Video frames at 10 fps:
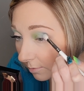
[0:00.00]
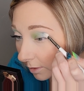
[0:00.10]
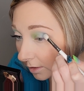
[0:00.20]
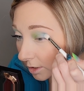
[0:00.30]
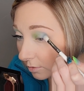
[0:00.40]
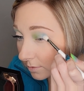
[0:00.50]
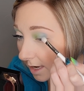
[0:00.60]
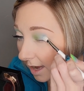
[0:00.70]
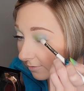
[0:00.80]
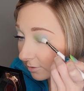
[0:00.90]
we're going to use
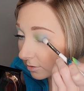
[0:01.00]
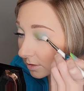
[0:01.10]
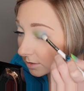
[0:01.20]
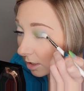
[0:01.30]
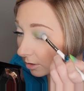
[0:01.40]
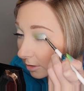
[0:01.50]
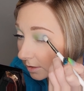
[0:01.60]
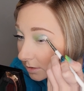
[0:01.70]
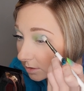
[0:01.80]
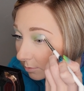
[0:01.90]
after this color
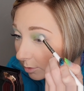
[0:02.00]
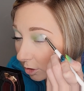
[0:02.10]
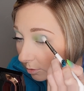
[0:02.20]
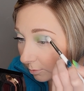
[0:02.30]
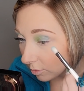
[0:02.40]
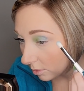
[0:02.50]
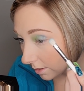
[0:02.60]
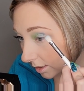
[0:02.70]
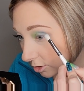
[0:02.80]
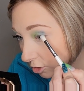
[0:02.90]
is the purple,
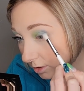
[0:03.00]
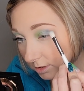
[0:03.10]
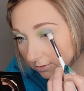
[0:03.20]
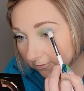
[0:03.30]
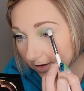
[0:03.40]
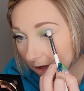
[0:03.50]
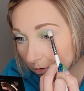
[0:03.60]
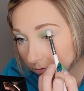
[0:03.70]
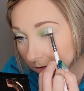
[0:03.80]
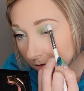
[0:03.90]
and I just
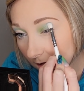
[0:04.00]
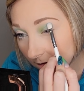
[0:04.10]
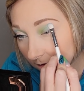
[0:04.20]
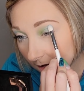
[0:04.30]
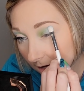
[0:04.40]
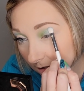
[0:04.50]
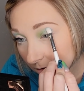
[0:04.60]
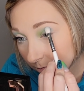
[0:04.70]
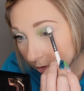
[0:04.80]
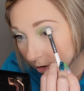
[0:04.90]
found that like
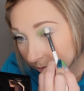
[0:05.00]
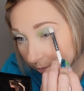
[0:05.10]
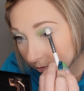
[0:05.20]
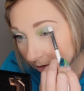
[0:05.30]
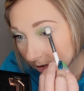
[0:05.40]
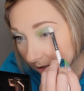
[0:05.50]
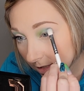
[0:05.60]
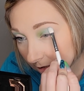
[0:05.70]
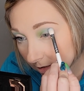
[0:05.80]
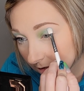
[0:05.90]
the purple
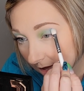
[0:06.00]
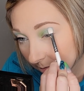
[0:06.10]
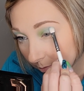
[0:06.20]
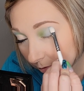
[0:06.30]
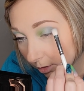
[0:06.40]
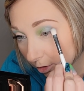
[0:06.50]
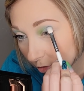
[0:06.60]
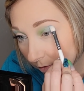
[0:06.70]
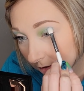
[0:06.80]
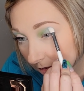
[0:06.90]
needed that
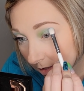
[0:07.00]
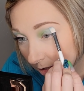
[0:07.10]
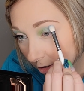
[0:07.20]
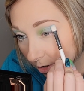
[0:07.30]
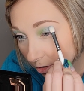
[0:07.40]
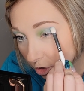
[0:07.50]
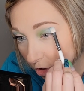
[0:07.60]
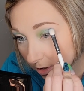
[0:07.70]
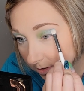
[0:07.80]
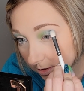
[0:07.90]
blue in there
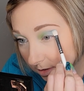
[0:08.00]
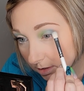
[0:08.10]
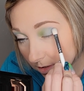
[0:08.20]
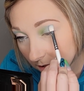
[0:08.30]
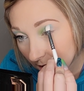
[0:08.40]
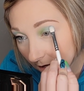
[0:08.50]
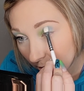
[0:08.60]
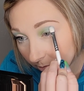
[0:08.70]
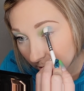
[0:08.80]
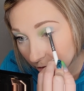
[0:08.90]
just to
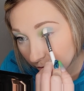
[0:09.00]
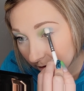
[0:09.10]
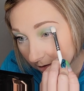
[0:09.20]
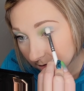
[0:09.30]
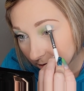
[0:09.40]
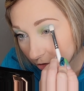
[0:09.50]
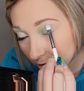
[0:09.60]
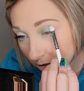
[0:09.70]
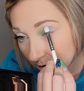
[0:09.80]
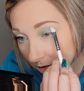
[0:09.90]
help it
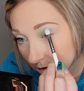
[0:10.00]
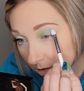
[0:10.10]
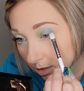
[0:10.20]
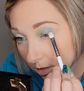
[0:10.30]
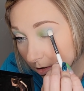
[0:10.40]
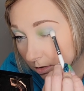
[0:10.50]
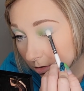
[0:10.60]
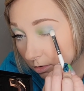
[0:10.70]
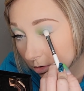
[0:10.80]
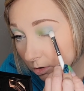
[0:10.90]
transition
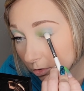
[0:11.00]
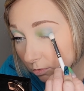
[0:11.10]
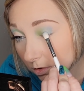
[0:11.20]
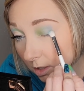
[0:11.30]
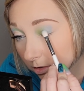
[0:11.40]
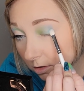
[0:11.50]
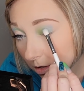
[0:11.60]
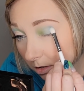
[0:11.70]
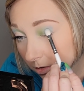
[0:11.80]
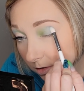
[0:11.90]
to the other
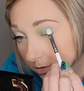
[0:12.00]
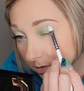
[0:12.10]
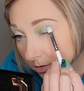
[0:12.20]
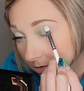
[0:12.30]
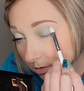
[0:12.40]
colors.